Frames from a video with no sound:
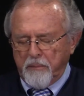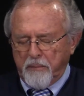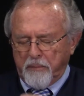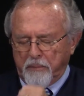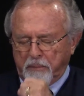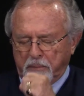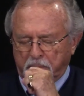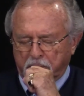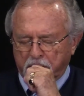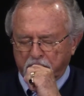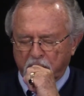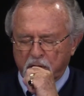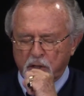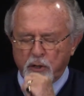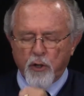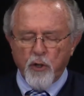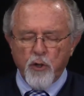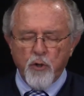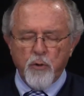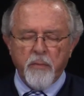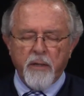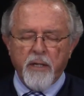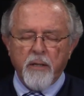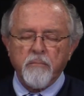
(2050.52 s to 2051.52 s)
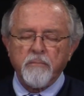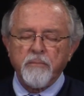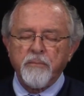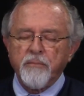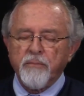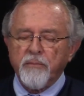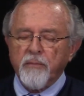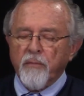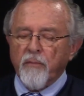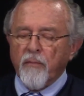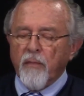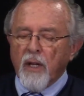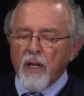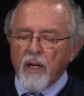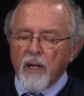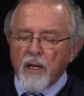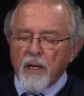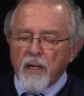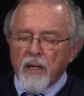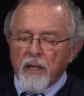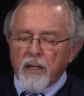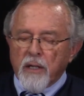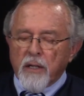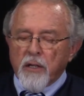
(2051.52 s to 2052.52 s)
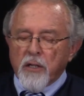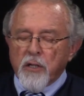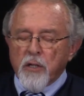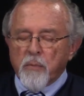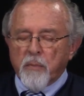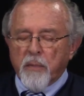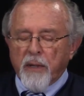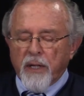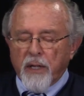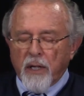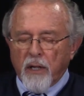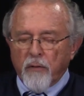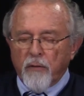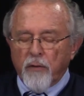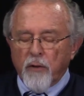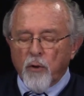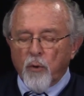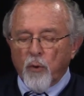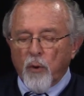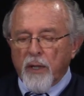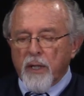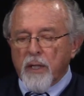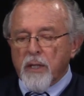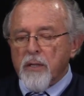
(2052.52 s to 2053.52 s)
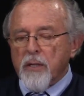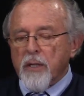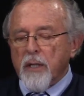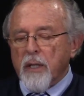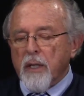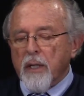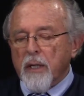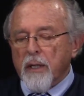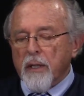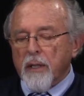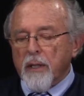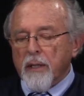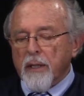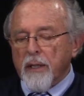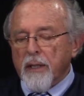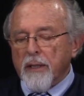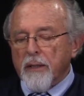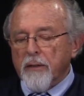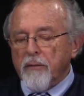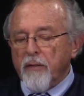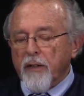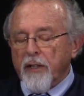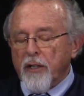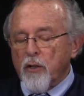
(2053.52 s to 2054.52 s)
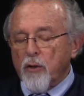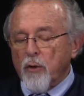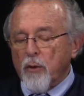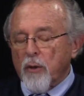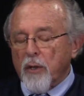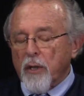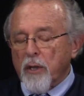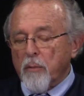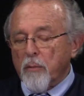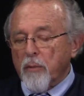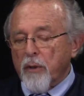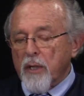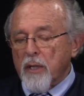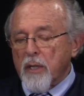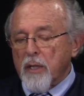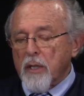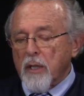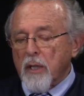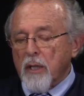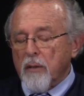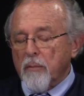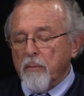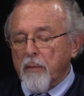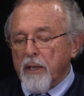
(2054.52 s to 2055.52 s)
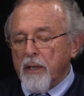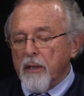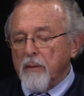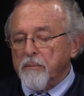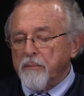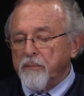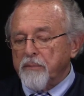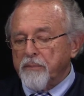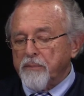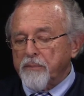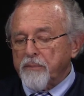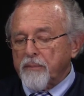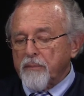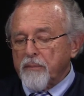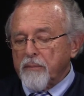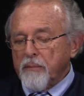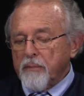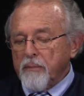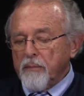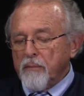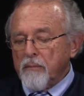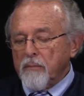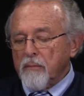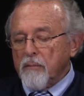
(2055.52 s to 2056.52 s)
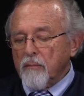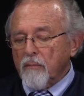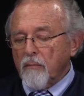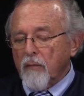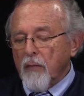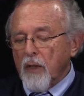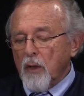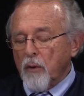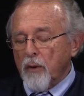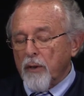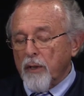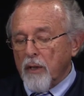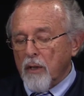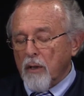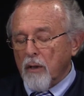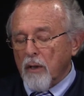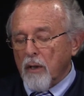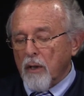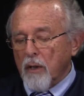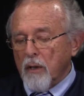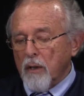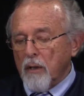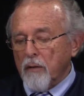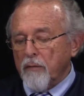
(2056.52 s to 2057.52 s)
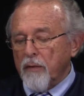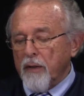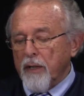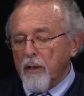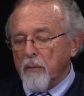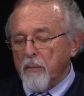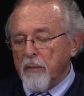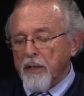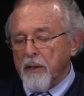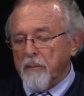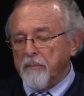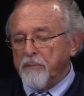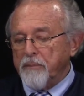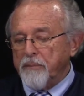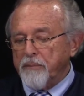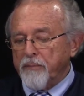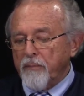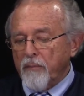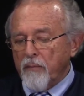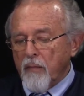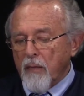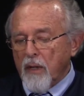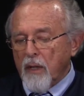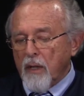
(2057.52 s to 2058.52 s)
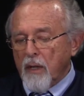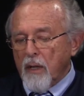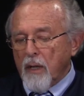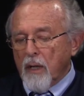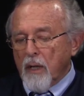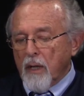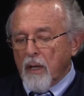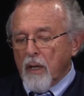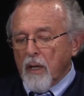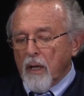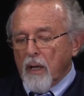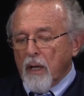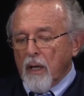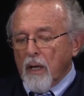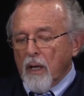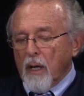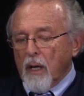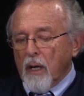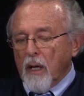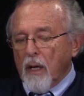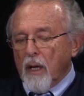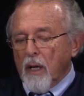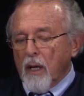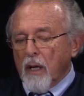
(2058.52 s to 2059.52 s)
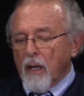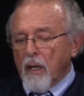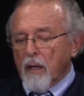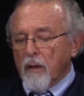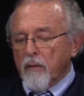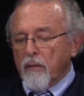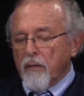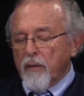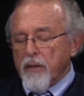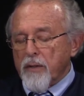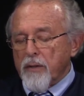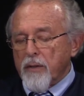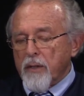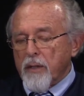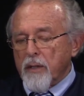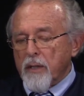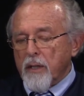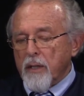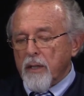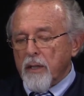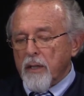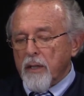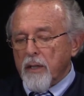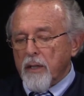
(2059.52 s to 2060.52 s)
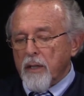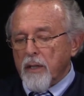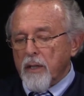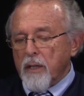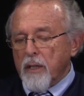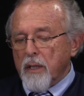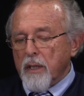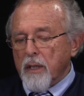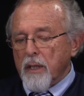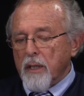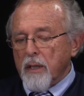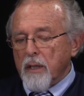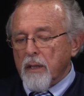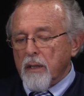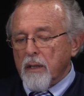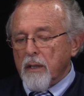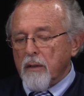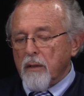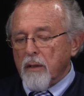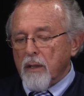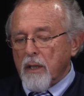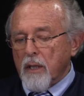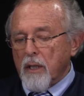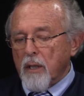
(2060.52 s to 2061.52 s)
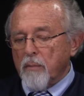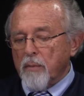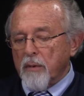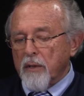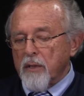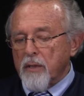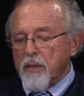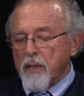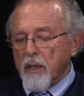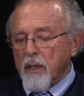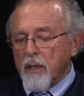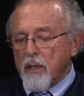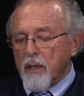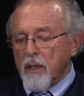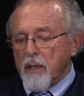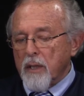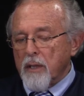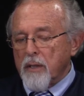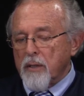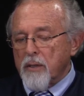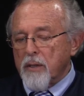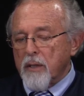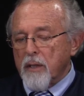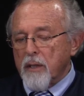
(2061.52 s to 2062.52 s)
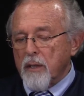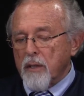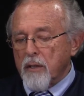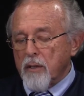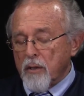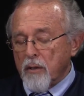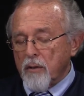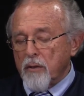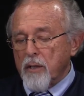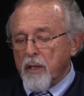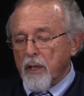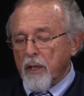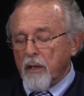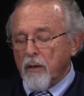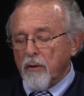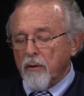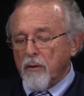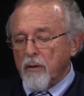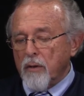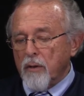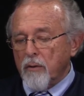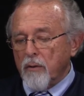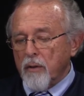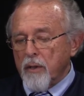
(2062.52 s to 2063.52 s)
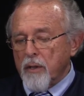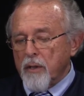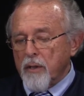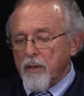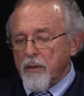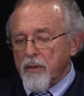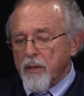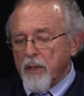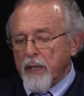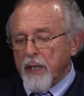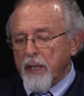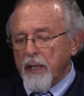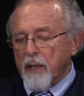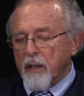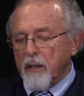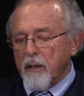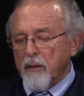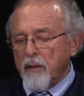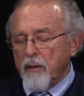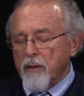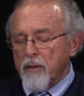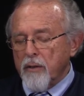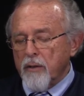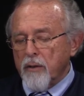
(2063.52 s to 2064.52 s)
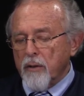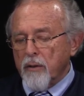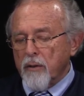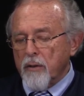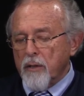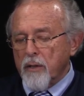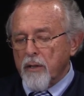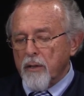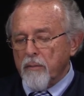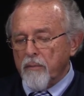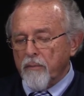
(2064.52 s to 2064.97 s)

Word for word: excuse me, spending a few weeks in uh, Victoria, British Columbia, mm -hmm. with a daughter and family, and visited uh, on a couple of Sundays the church they go to, which is an Anglican church,